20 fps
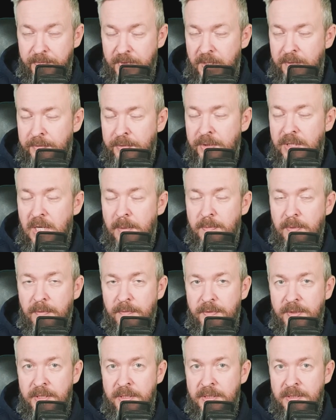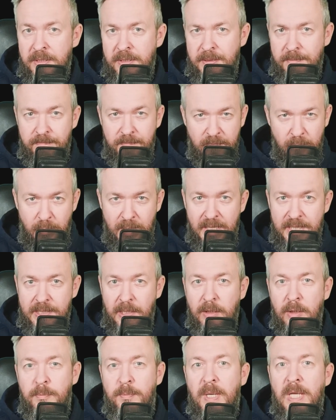After a couple of years, when I
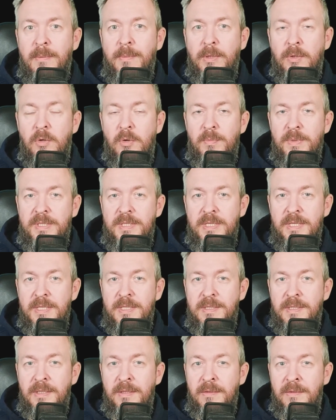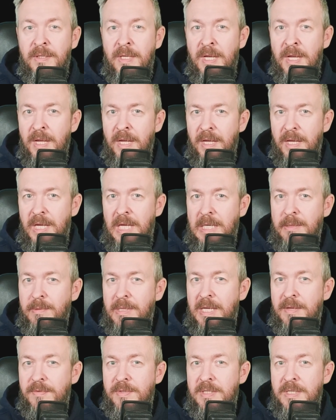started playing with Home Assistant, and
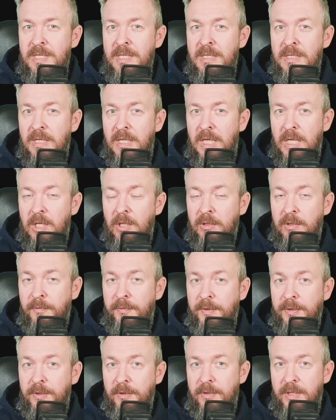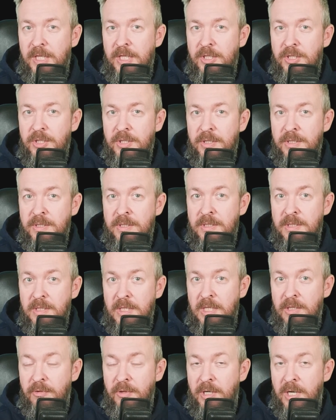when I've seen a lot of integrations
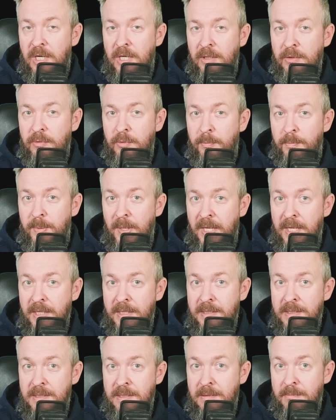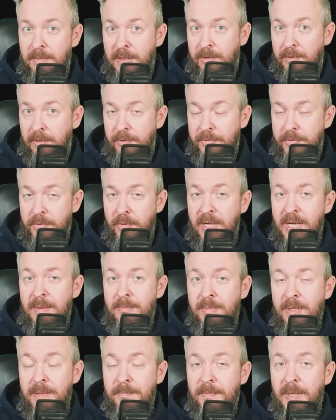in regard to Plex, but also
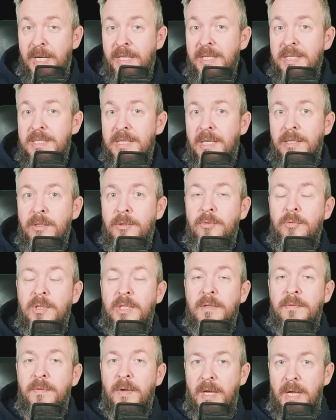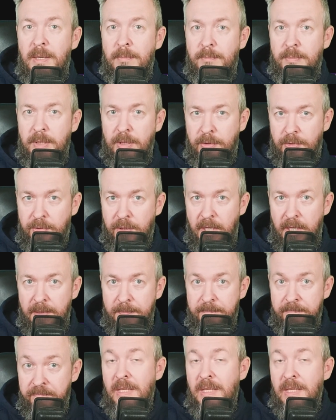Emby, I decided to give Emby a try.